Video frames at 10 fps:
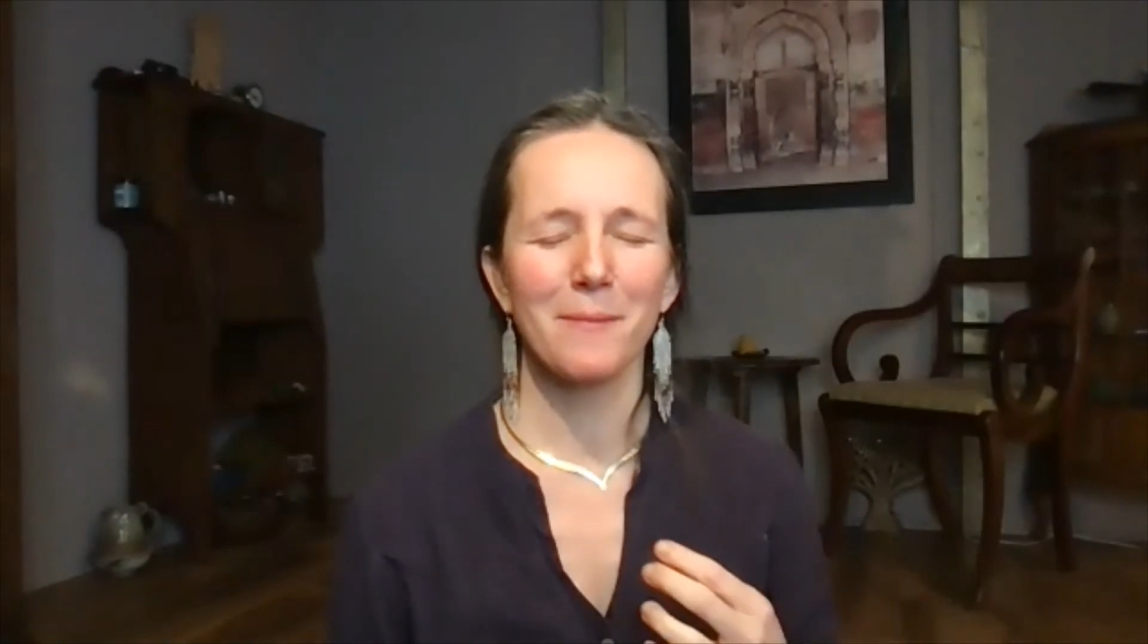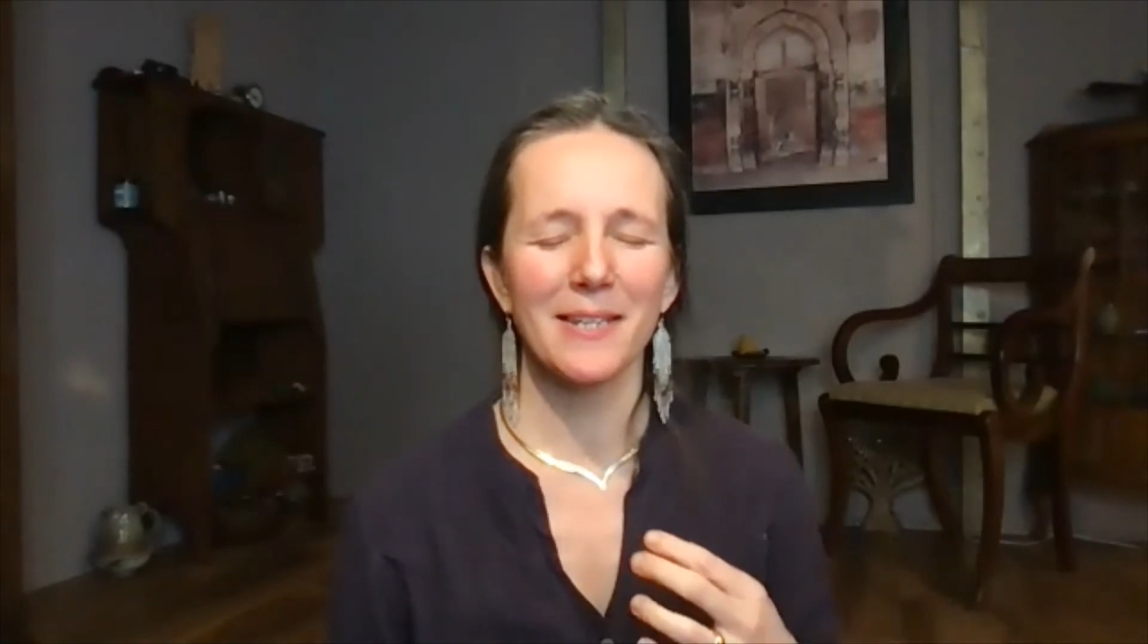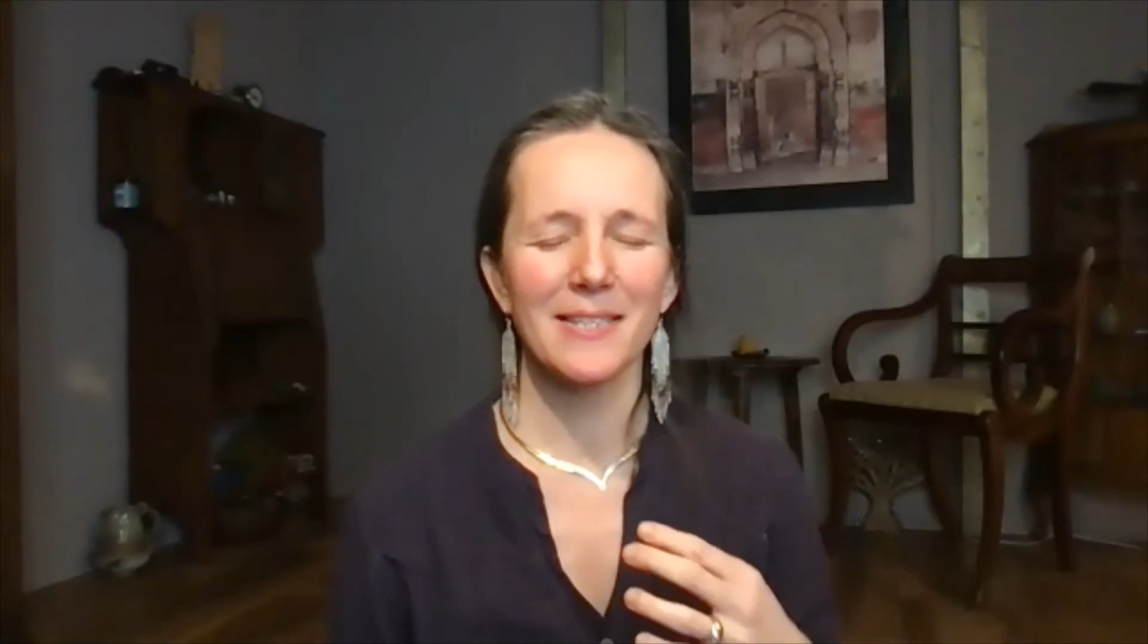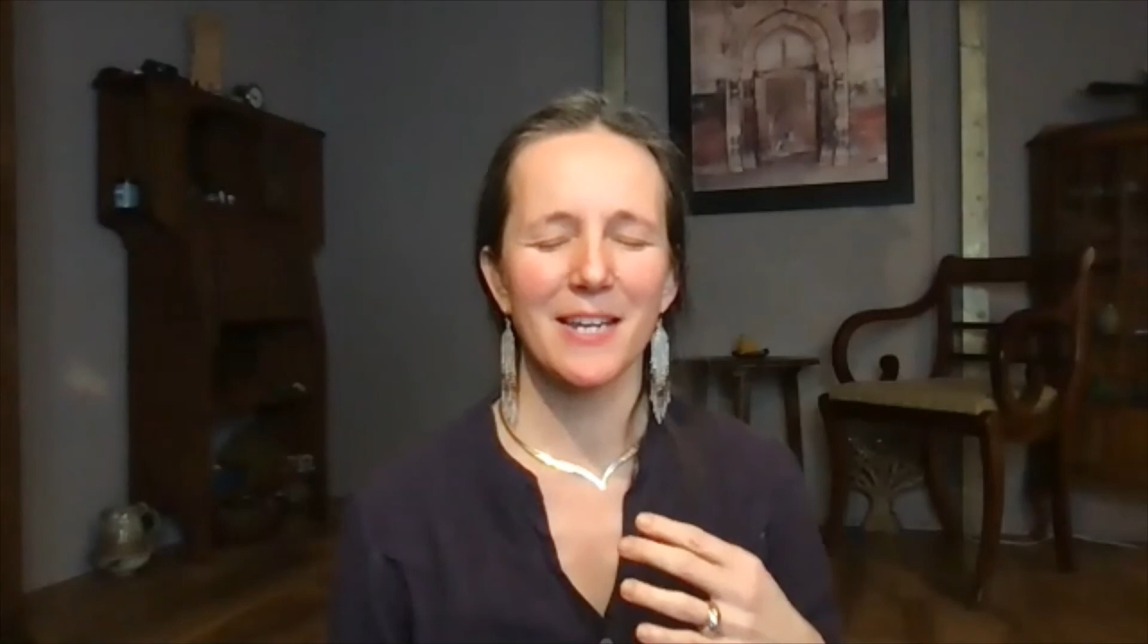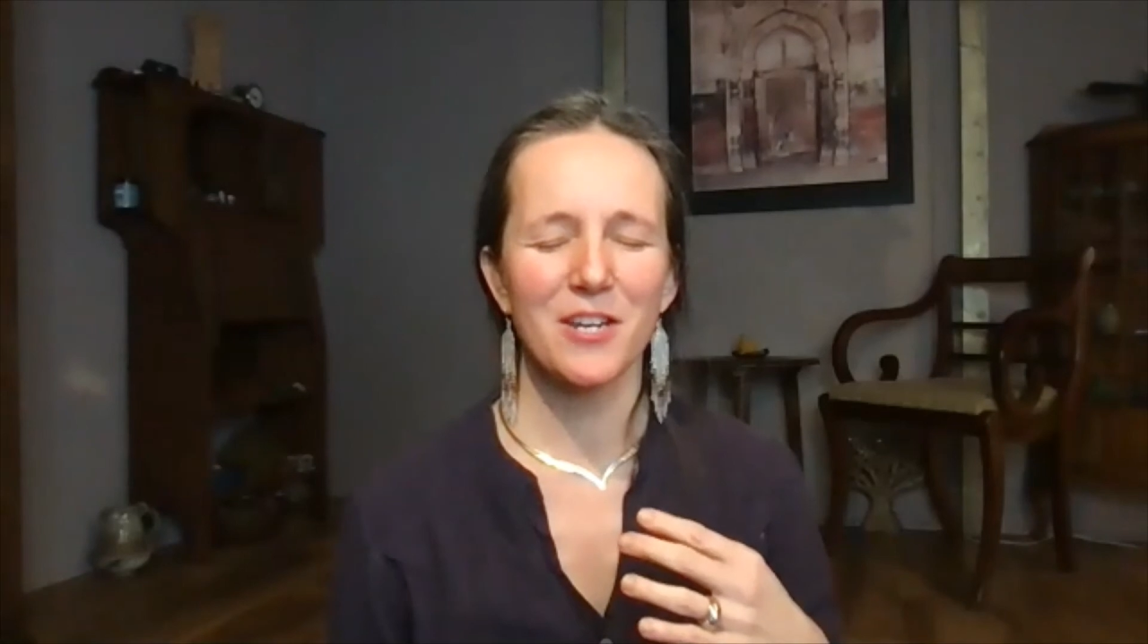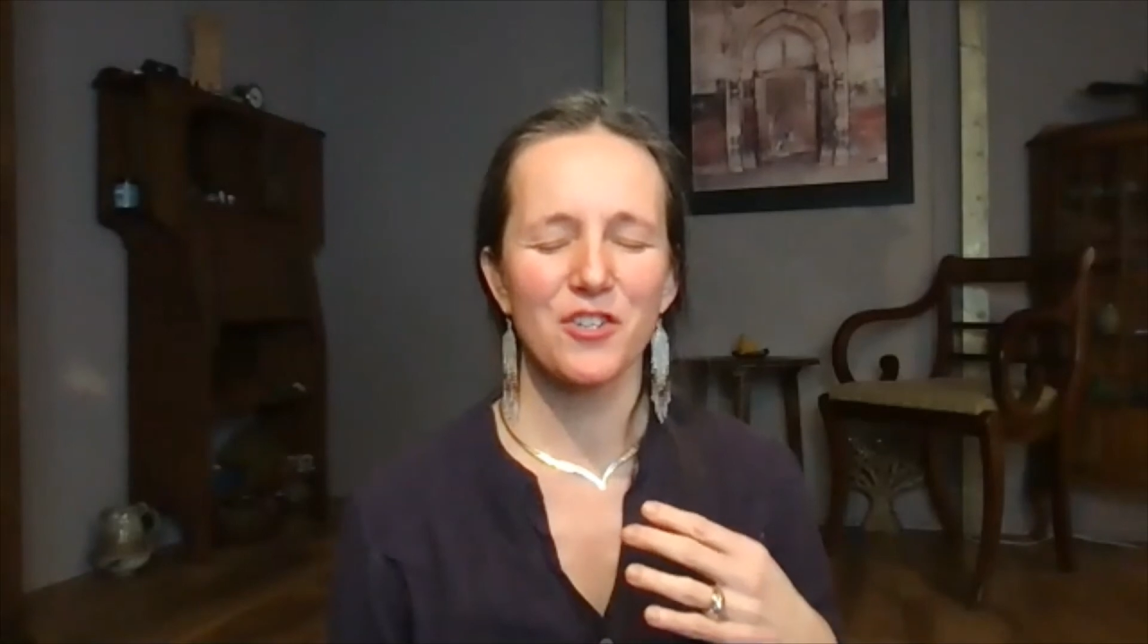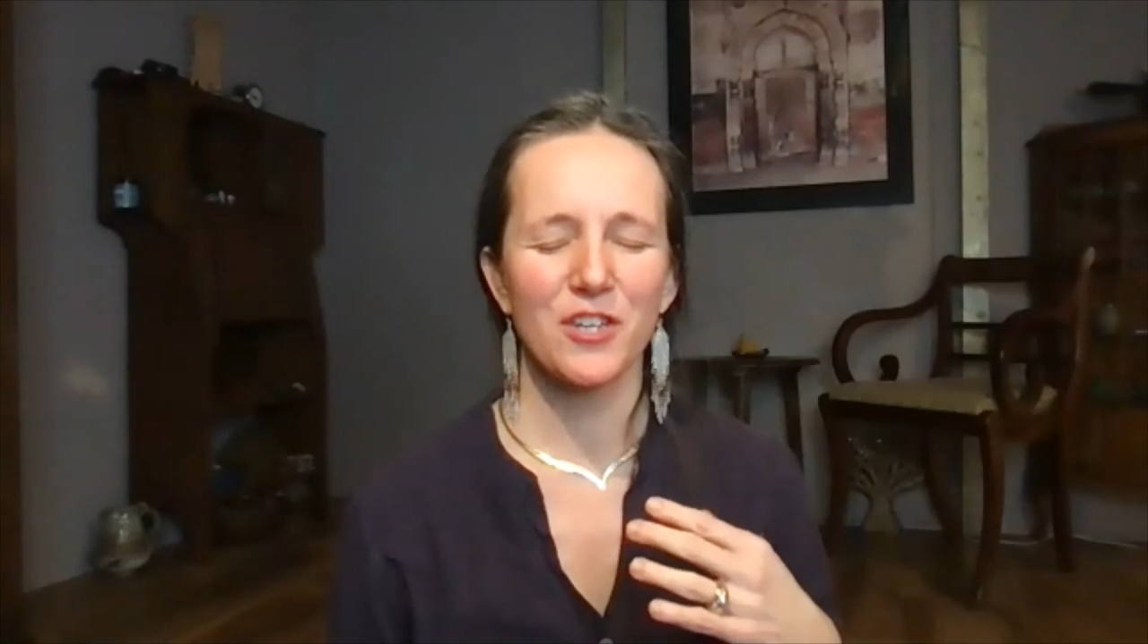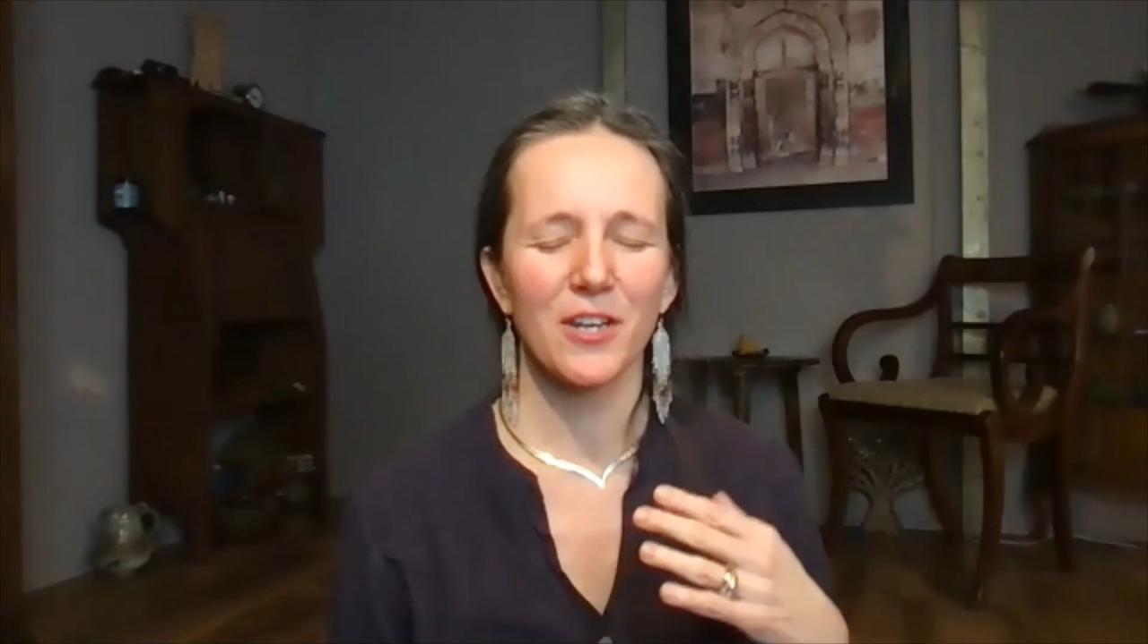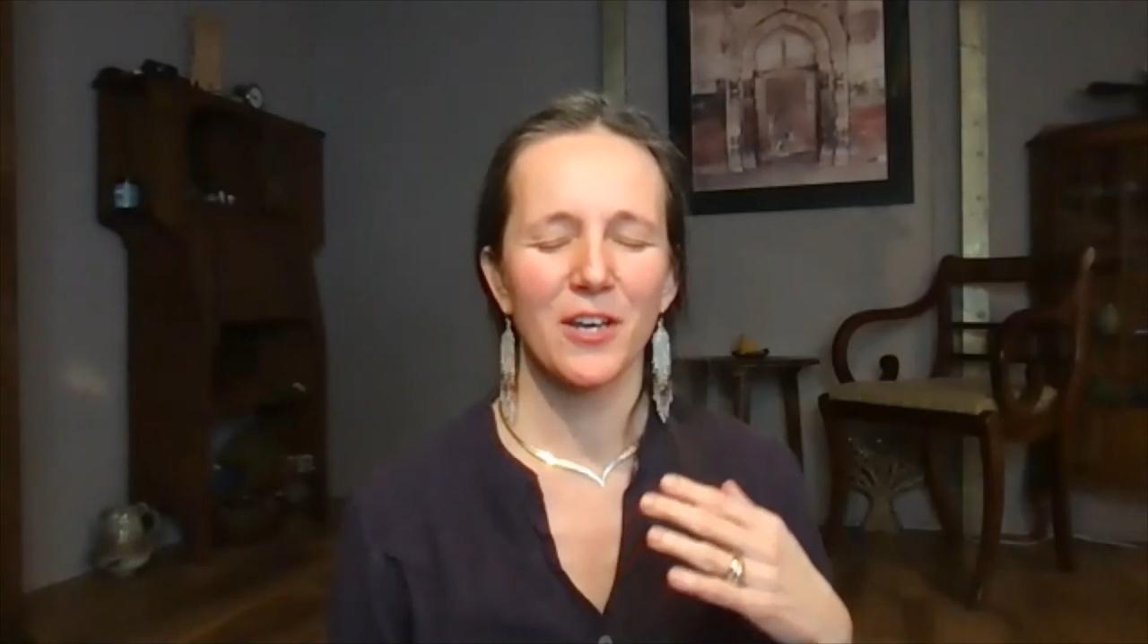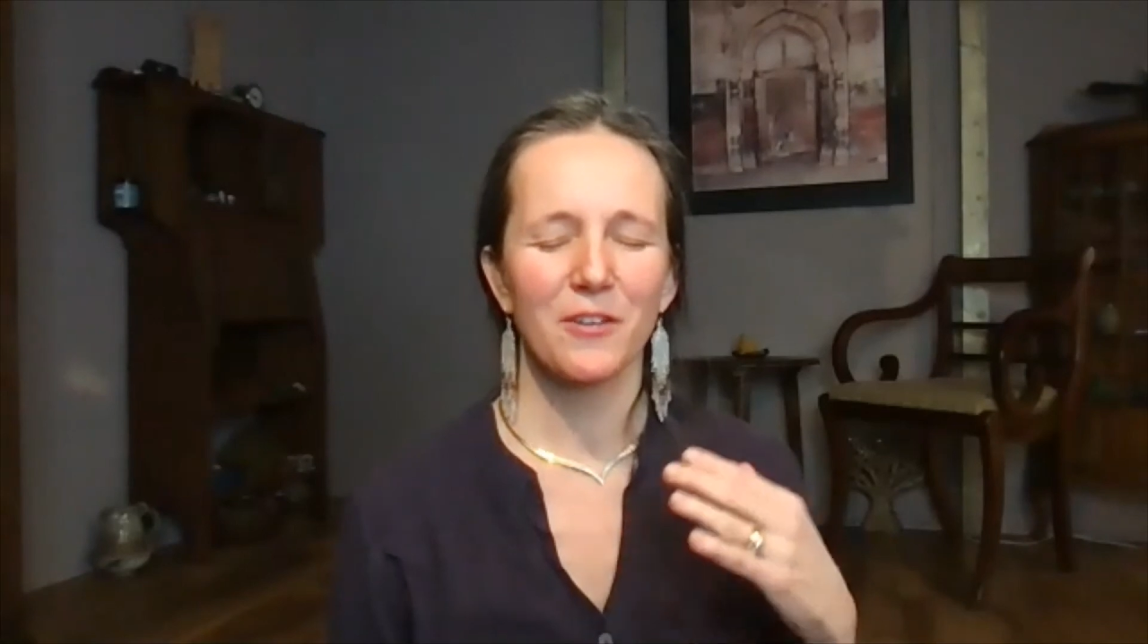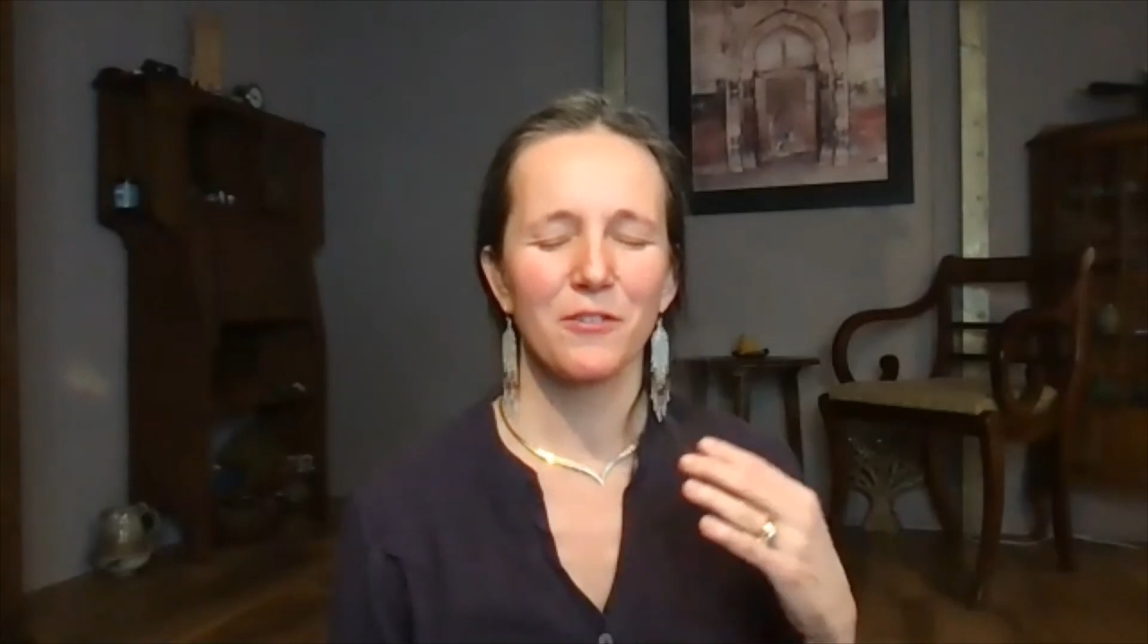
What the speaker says: meditation,